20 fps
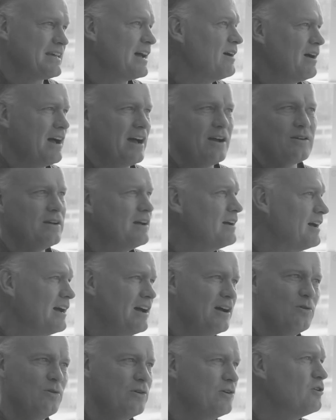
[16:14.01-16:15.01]

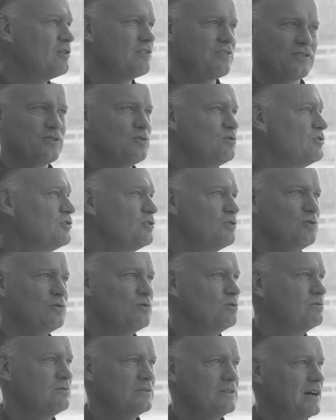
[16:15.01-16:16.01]
How on earth could
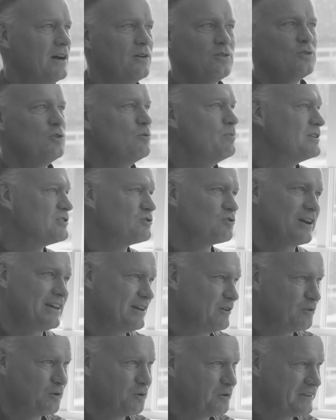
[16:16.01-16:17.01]
you be
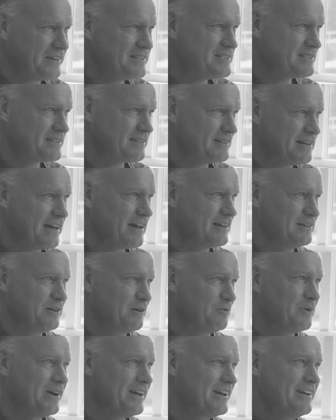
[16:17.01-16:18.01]
trained on all this,
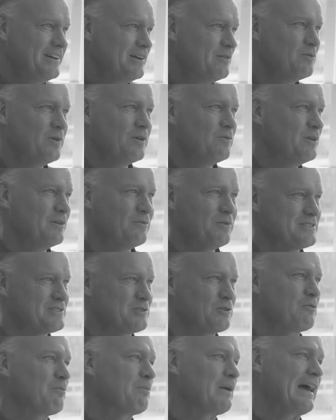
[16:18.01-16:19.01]
Daniel? What
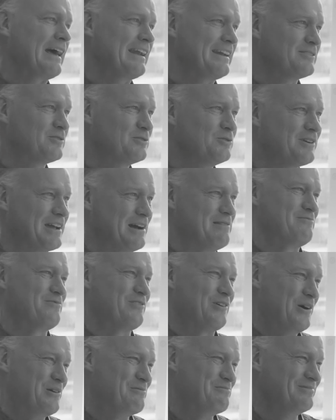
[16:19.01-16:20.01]
sort of planet do you come
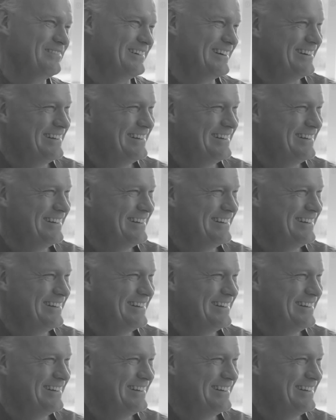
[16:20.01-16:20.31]
from?